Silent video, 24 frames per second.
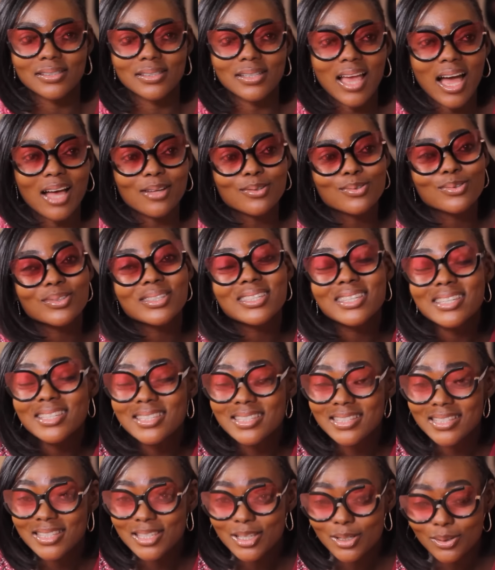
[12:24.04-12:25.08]

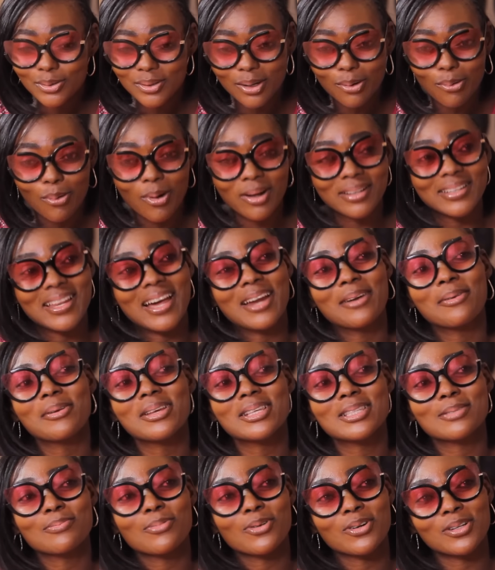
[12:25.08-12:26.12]
she's still the one that
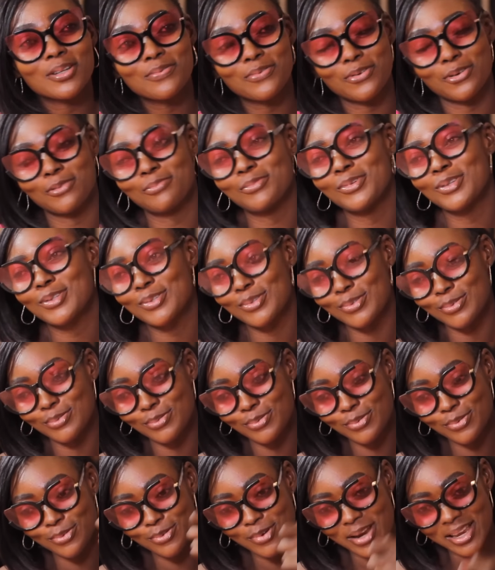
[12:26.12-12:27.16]
raised money for me to
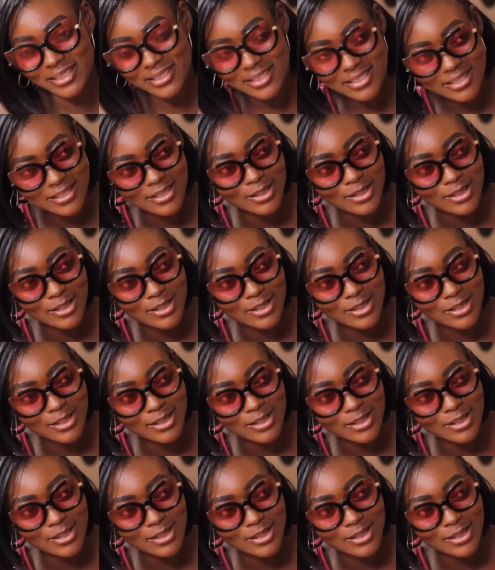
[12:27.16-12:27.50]
rent